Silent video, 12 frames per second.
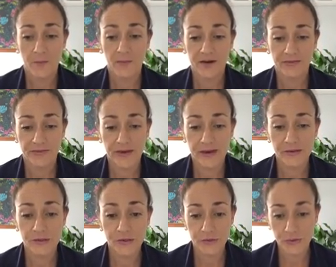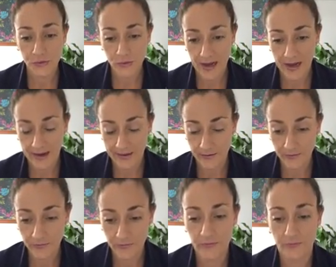but they do
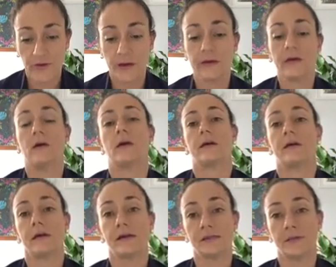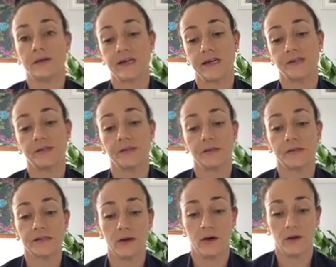have very high
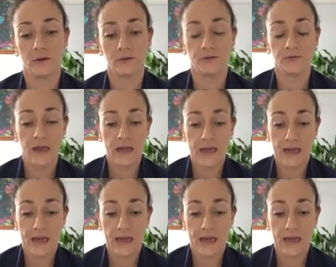expectations of